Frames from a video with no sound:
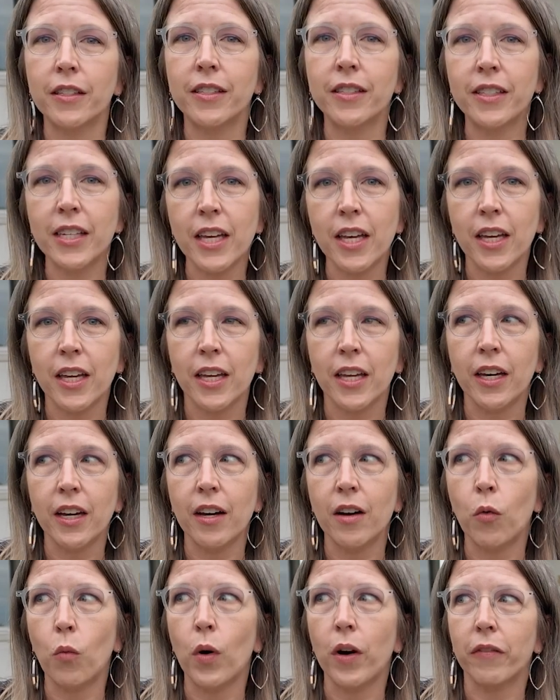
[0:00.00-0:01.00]
see
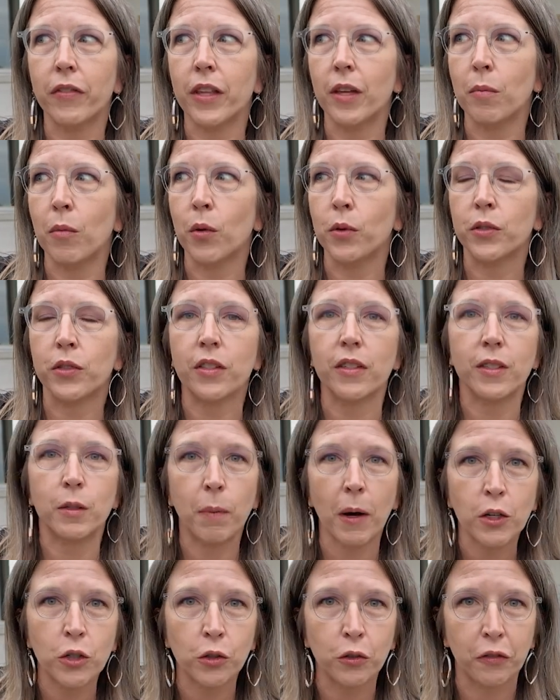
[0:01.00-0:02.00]
one of the most
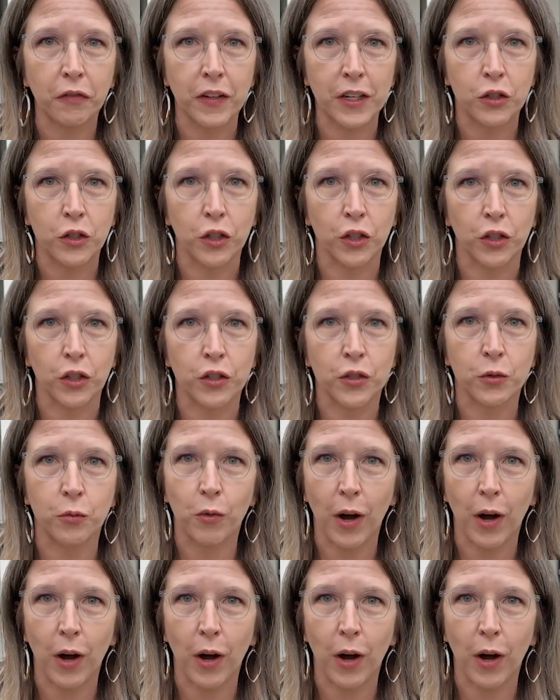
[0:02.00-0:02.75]
special features